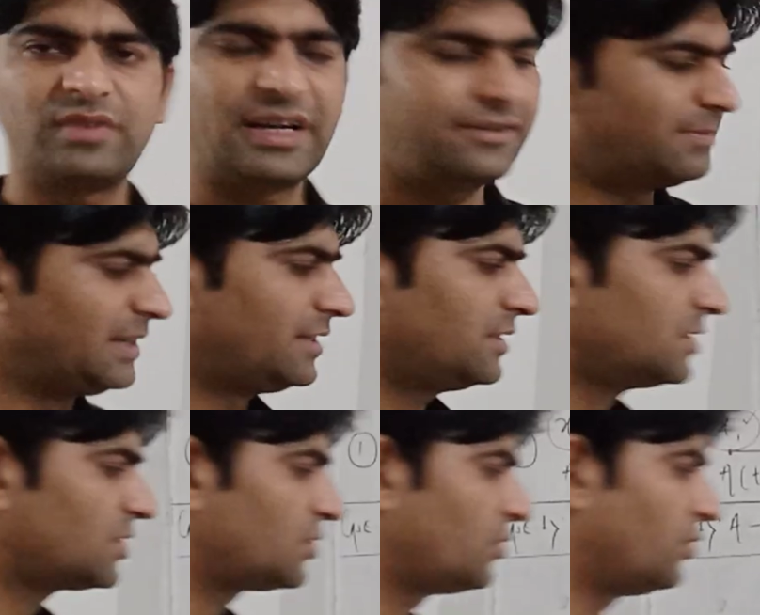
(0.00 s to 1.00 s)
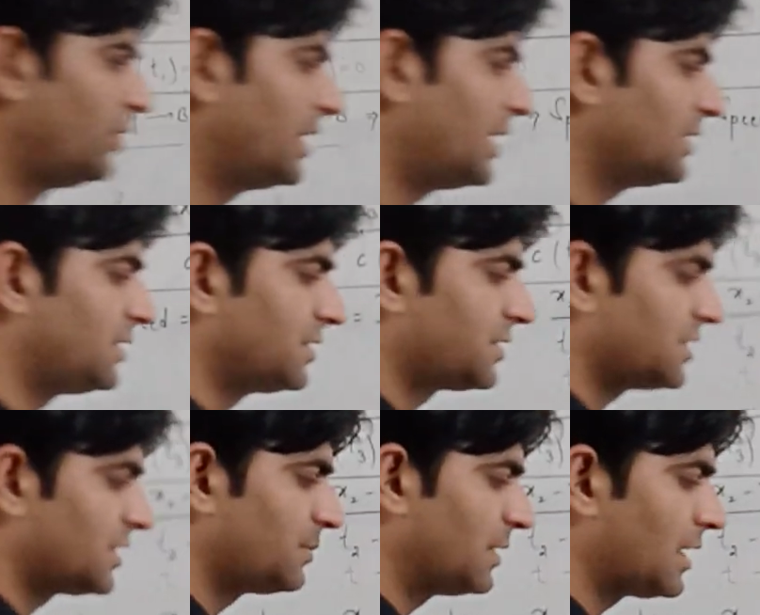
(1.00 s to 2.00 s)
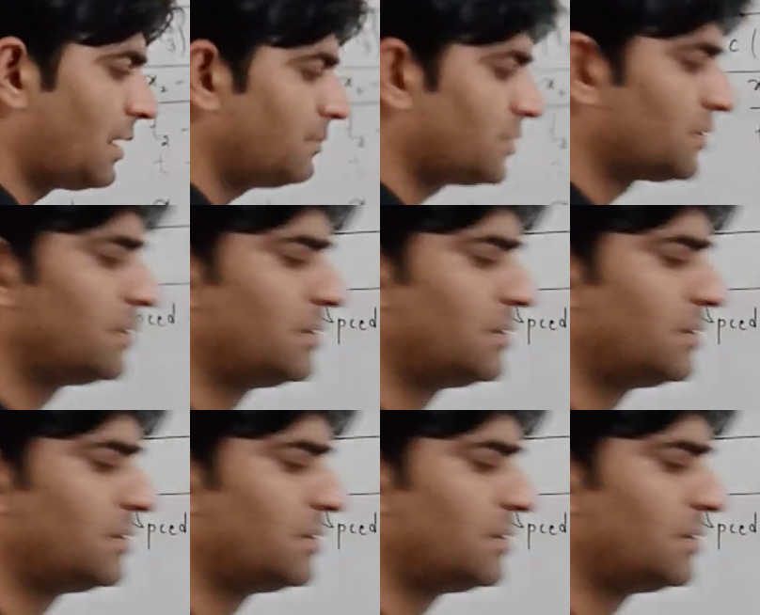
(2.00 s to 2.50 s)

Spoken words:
5 meters, whereas distance becomes